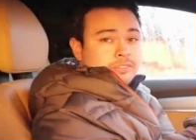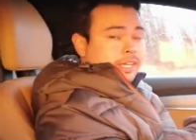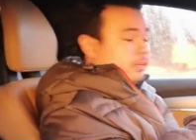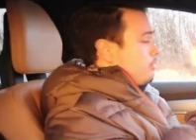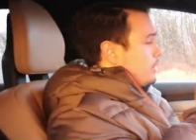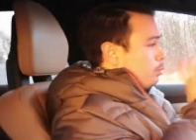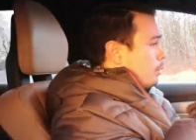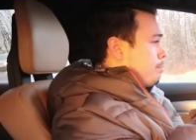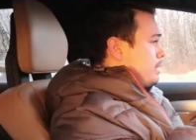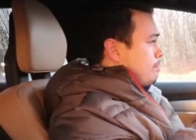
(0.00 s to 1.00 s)
seconds, it
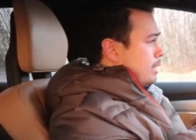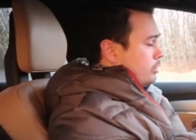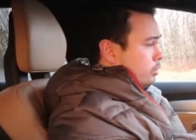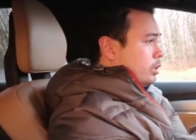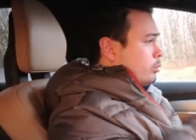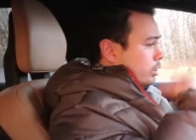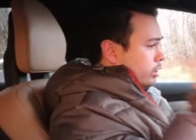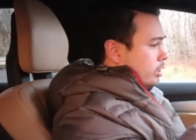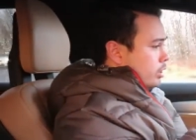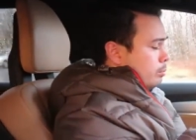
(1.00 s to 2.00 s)
will beep at you, it will
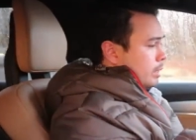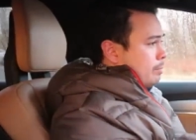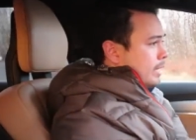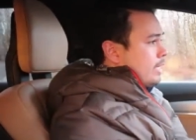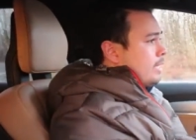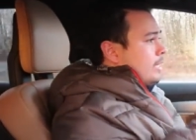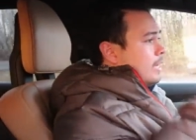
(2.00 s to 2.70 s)
continue beeping,